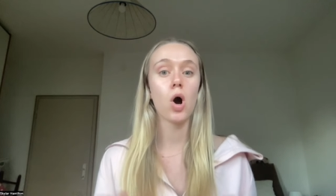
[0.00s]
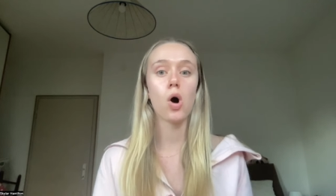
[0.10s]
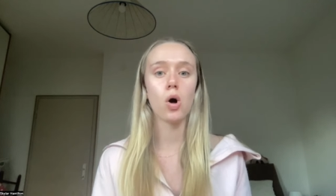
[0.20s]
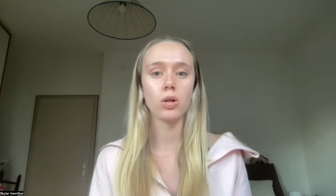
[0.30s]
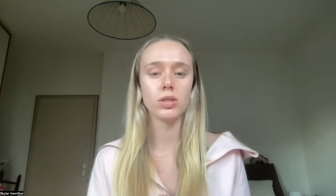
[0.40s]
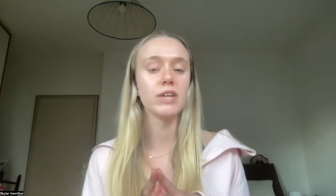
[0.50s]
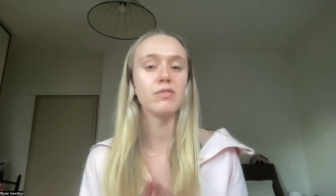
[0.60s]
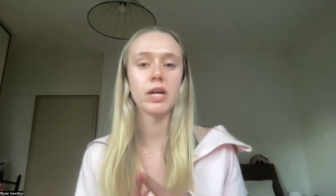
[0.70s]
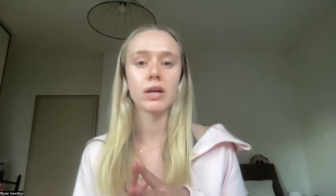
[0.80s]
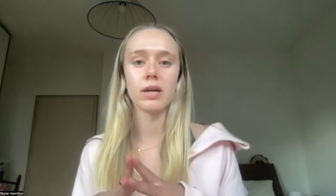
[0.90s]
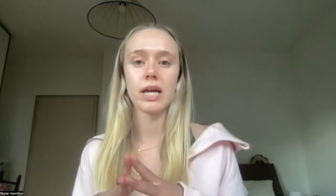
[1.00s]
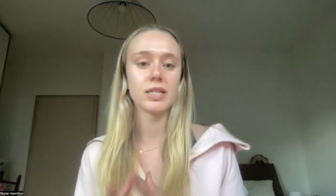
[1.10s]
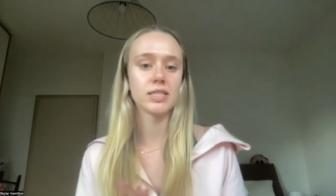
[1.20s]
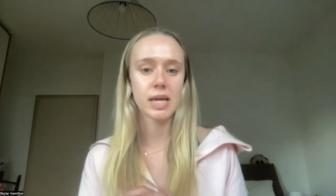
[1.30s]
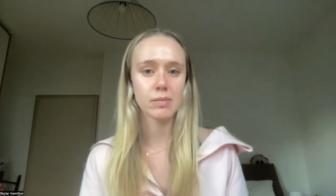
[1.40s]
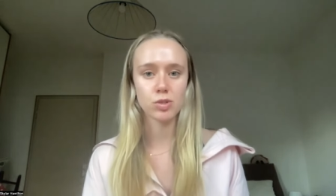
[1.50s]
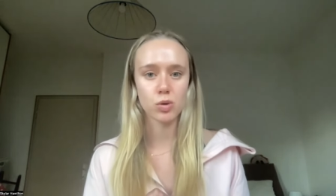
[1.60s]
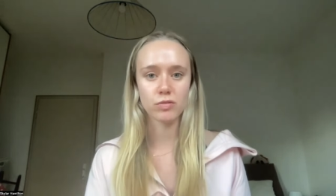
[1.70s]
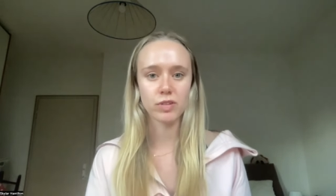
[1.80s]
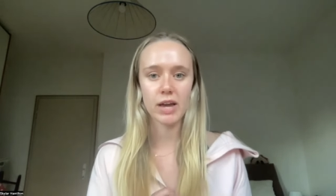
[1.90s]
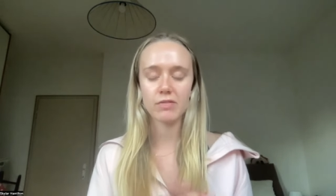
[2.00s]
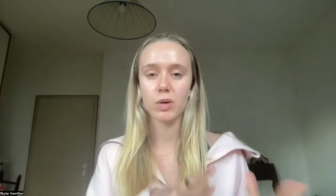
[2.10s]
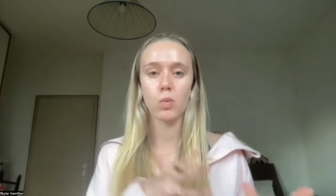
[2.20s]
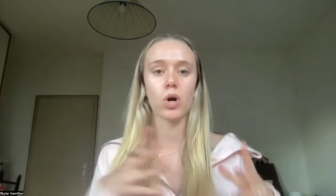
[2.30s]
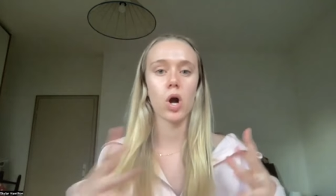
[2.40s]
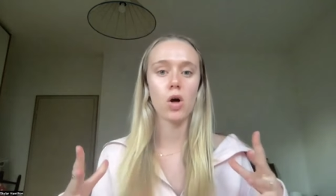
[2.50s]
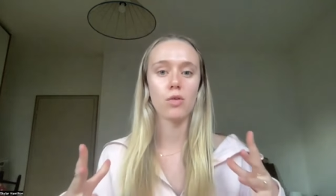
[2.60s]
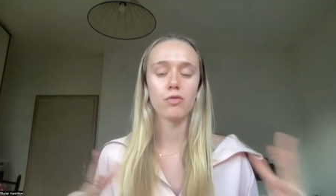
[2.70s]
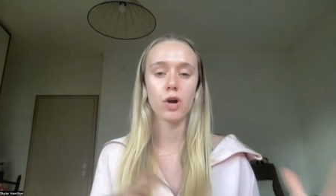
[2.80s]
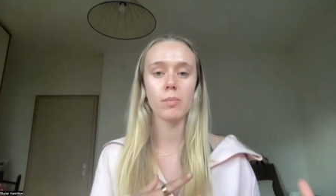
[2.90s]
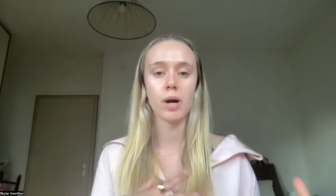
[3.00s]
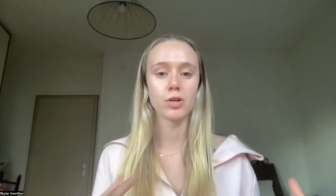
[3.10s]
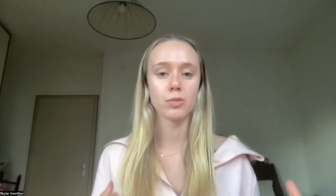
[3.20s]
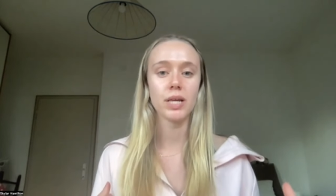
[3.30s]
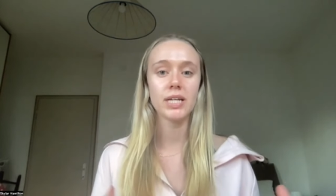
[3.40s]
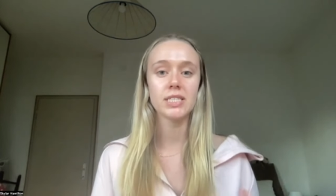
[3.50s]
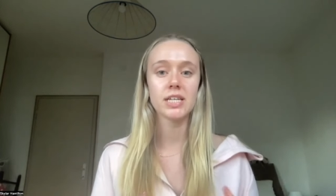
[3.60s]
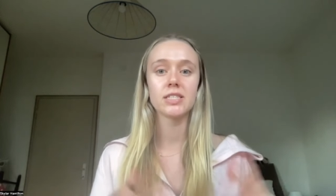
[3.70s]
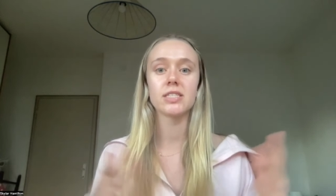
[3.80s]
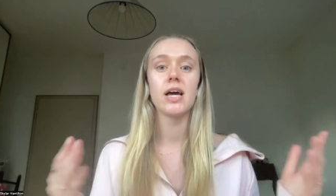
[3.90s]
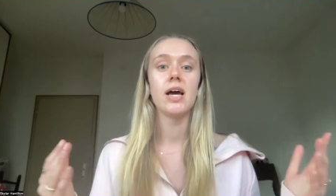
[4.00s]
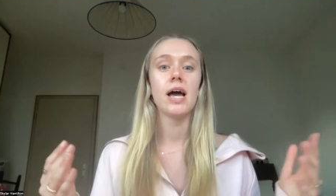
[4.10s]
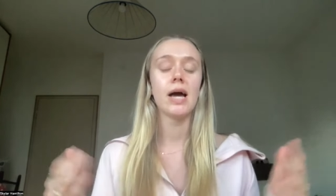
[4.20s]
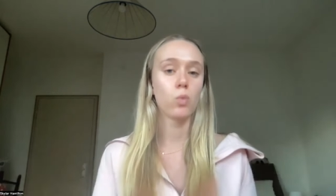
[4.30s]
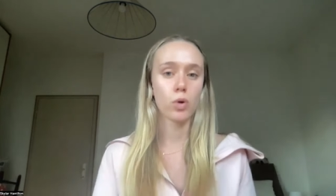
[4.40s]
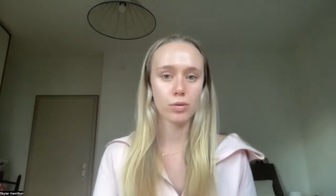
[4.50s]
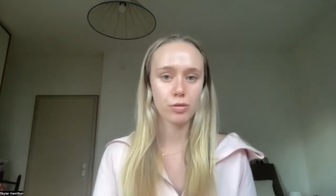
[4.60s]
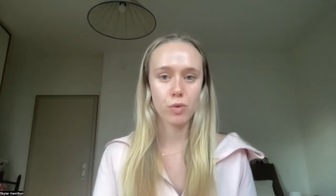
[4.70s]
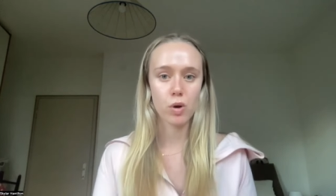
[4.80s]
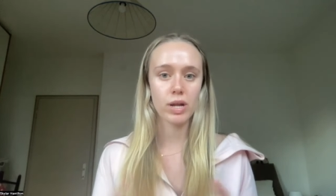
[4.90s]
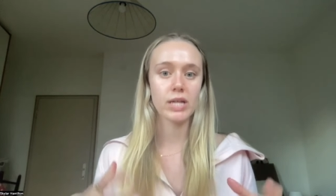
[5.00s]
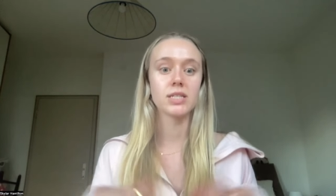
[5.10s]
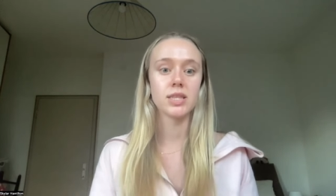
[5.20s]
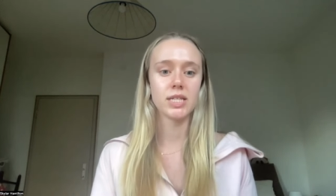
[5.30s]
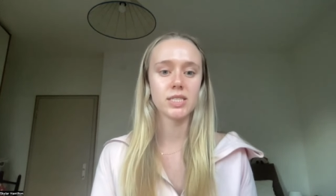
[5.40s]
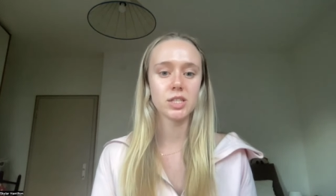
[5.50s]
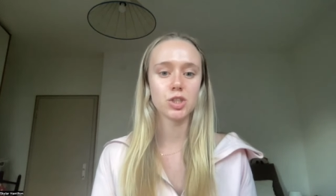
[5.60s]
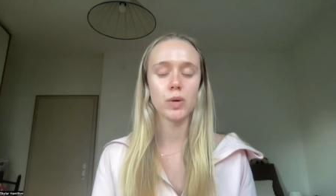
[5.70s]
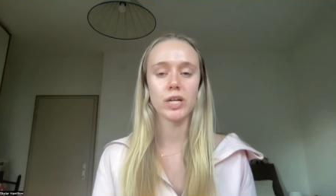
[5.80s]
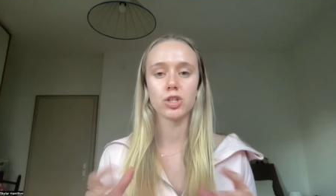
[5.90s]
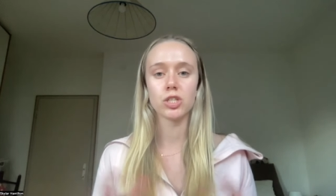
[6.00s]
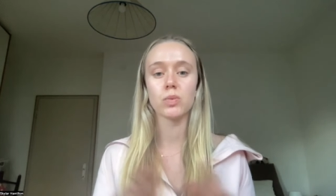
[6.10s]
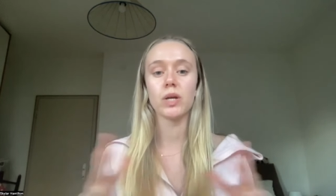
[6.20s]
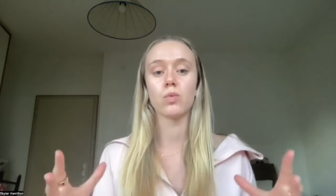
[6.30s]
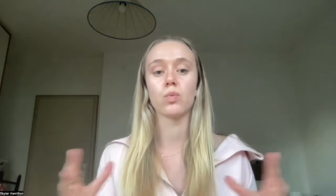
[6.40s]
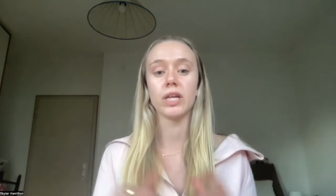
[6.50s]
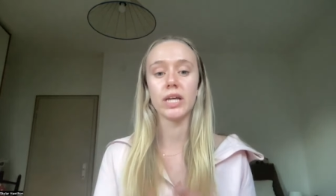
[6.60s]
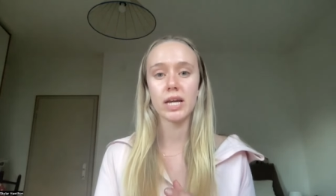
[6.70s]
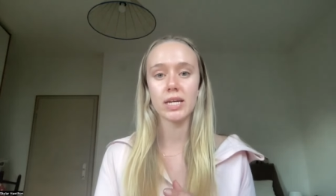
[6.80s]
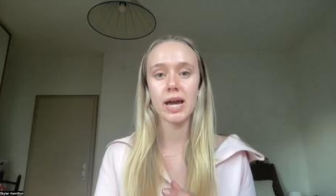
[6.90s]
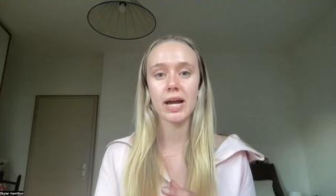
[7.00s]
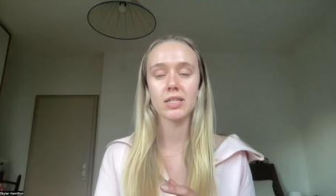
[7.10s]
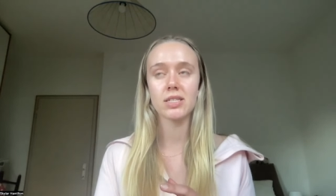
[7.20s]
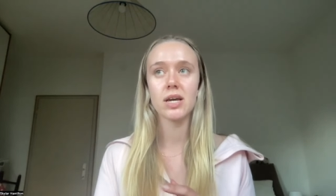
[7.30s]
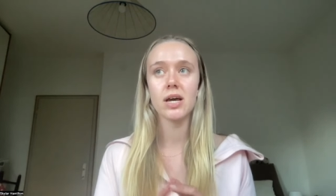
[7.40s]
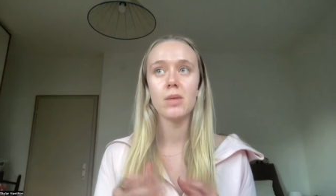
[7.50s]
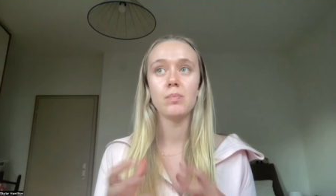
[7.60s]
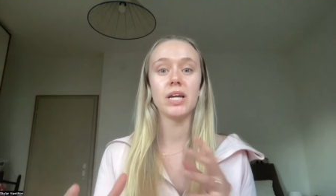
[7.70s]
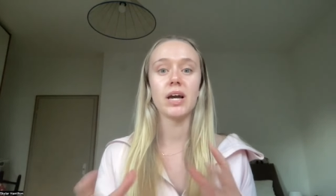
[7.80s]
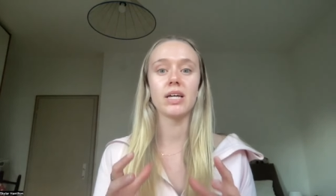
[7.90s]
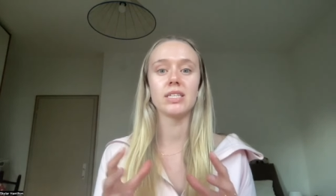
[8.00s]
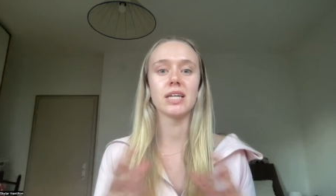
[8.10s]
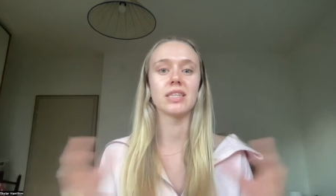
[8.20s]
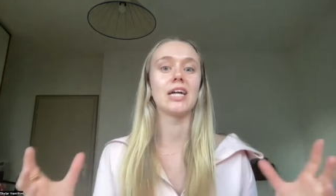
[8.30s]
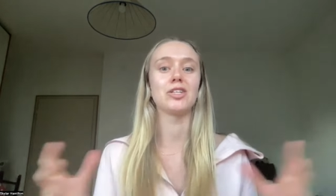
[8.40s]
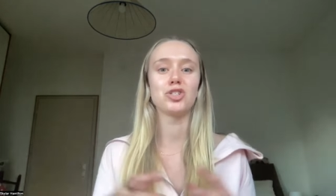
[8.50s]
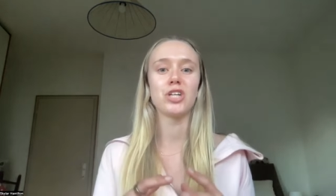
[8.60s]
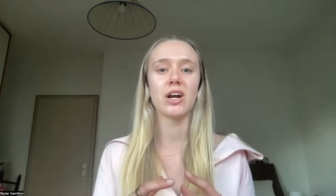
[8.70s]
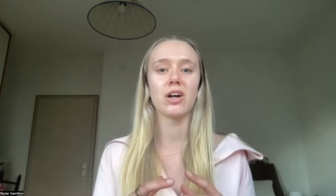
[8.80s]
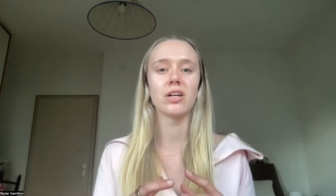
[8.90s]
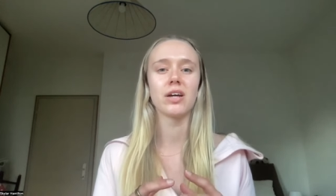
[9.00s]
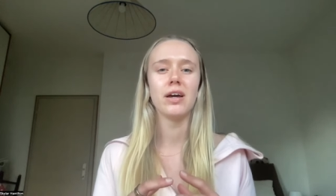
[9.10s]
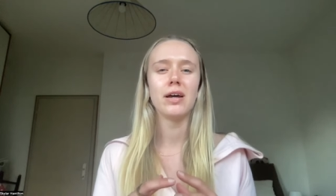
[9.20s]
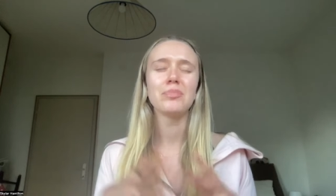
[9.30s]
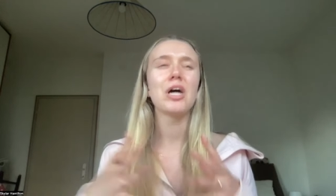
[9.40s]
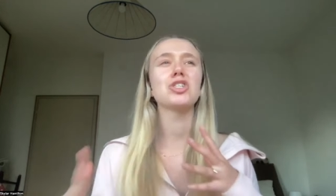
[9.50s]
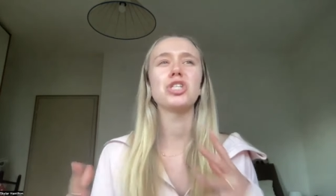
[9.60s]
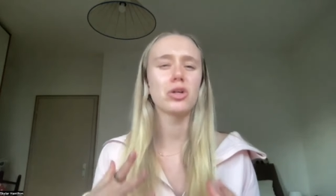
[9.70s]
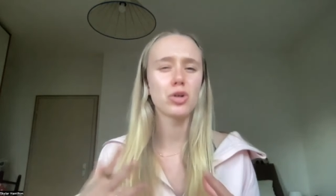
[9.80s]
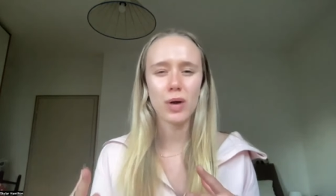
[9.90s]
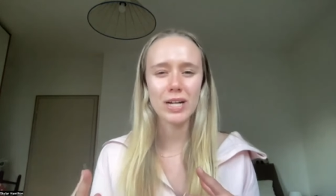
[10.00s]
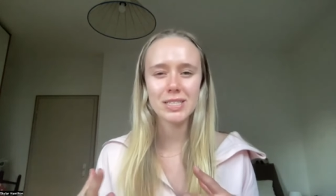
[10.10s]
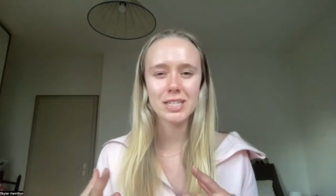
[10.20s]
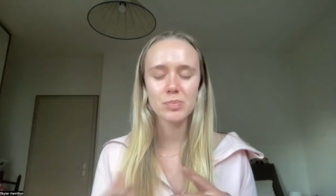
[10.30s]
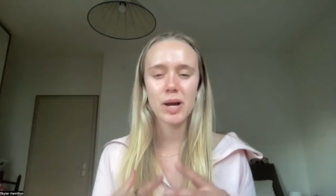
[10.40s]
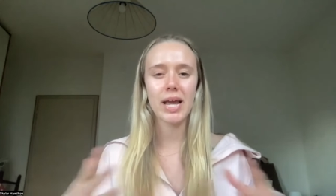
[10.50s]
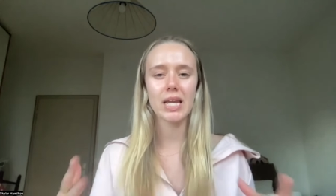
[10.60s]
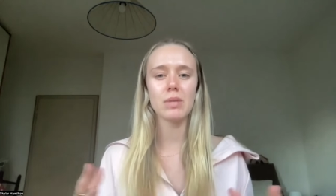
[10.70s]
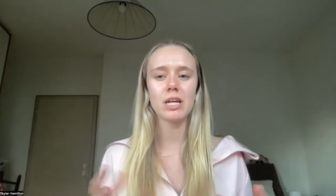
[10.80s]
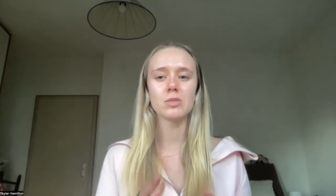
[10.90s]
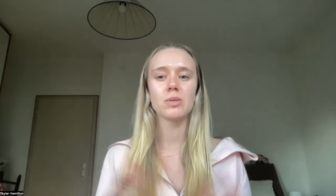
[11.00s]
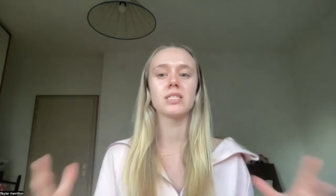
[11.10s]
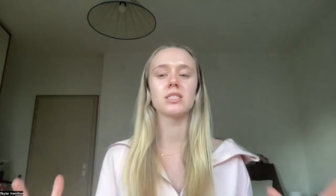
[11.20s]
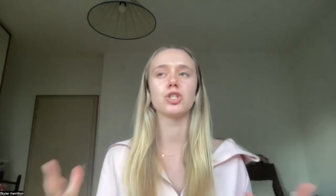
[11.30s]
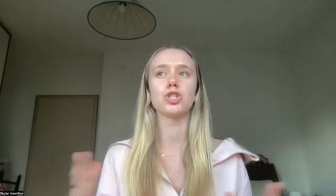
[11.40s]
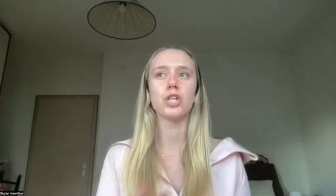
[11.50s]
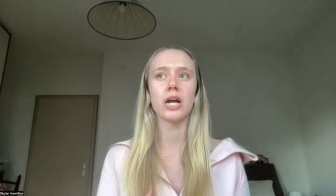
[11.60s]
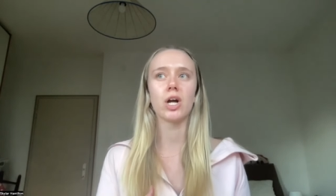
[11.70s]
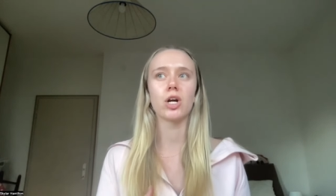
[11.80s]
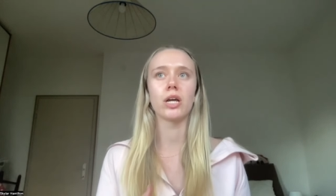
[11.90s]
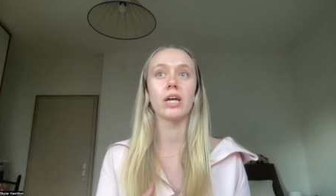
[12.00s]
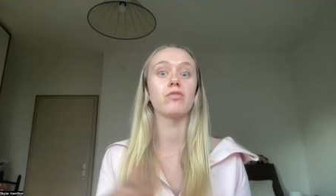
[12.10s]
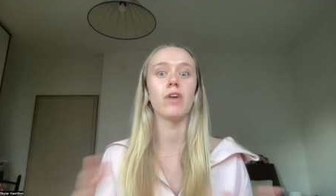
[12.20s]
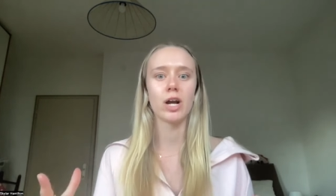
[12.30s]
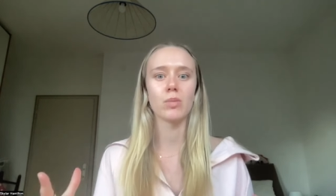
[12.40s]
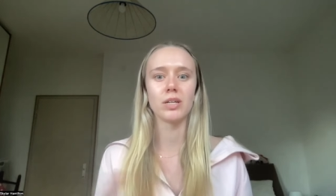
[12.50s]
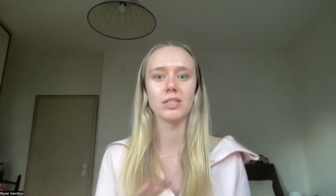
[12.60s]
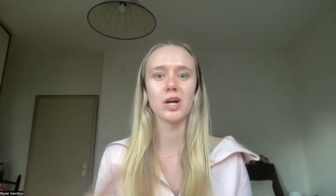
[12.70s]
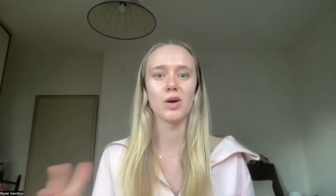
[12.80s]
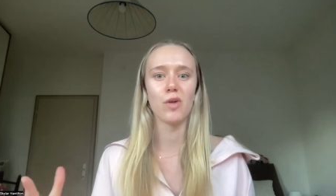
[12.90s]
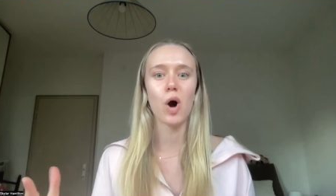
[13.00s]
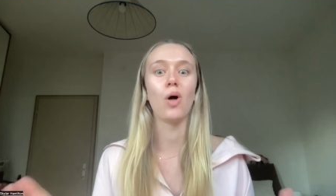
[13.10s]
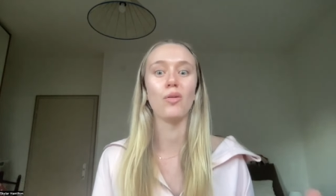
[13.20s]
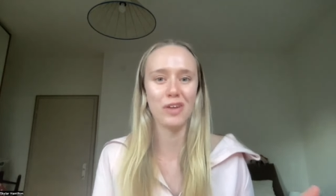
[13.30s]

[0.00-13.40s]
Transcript: all living in the same sort of life. Like we're all from other places and we're thrown into this situation. So we can really connect because it's like that shared not shared crisis by any means, but it's the shared environment of all